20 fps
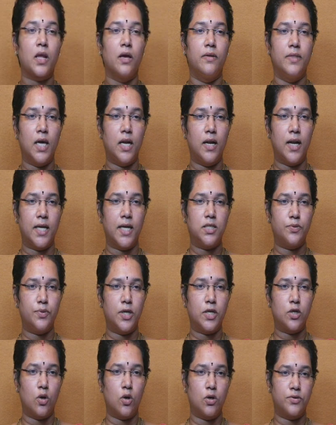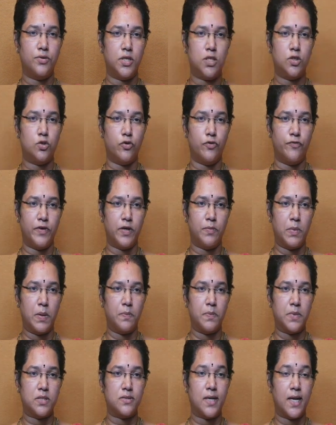Then lightweight concrete roofing
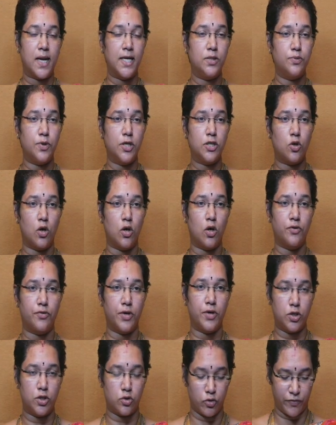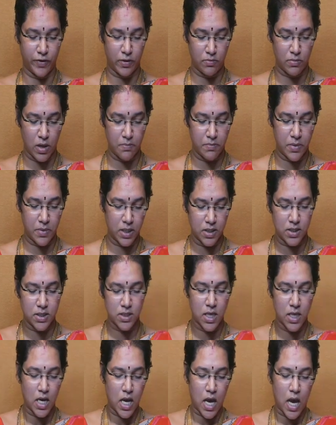members. Lightweight concrete roofing members
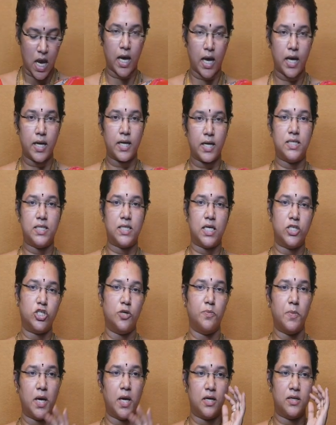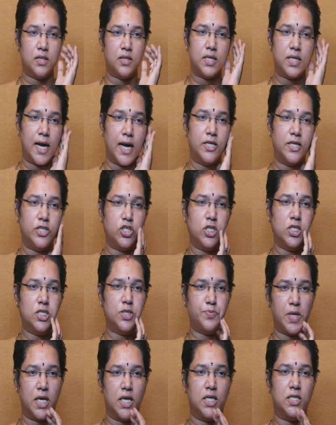are in such a manner that additional
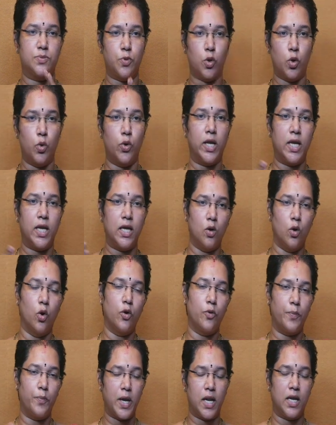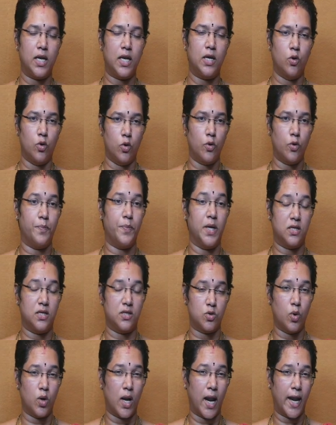space, boarding, load bearing,
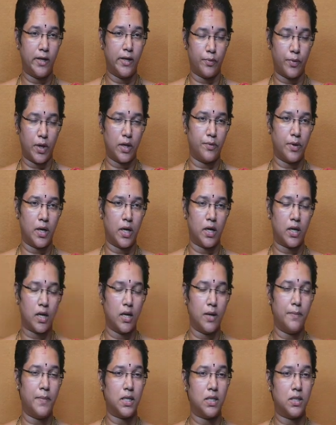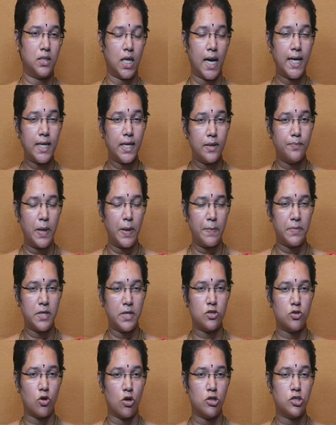so lightweight we are telling, but that
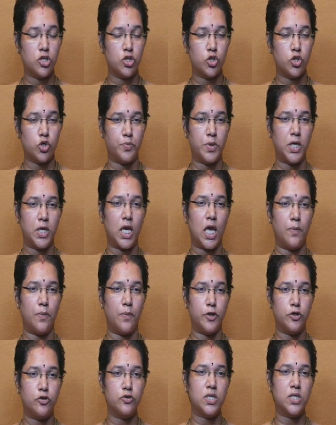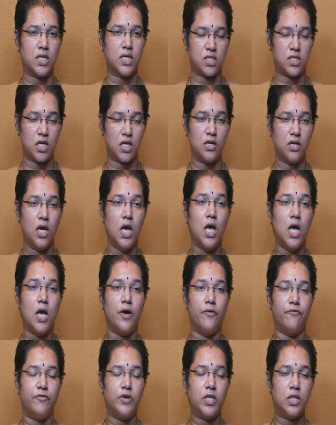members also should be able to sustain
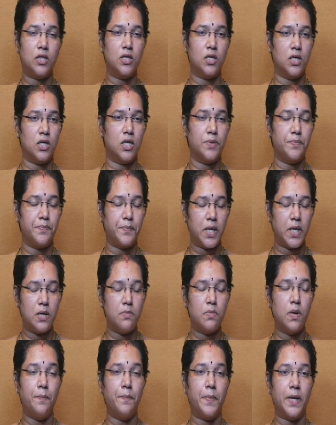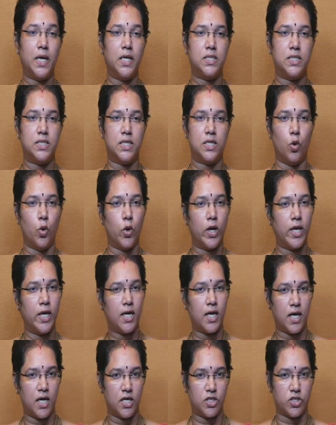with the minimum basic loading
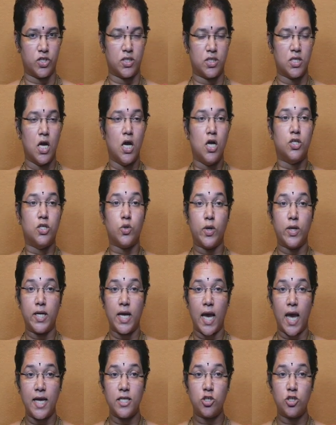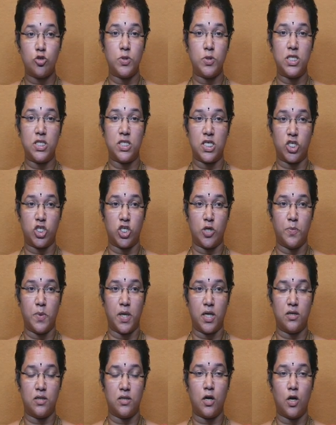conditions. So it has to be in such a
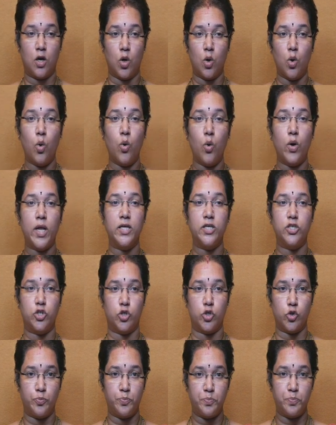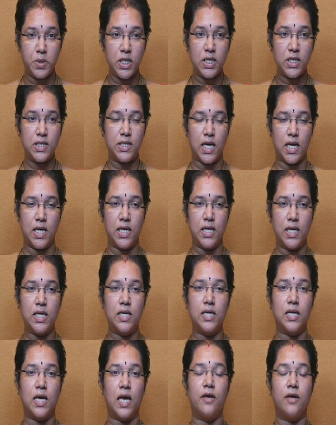manner that loading should be done
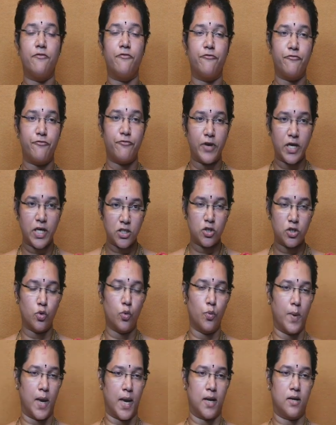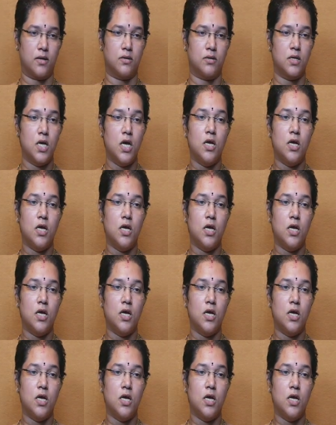in effective manner.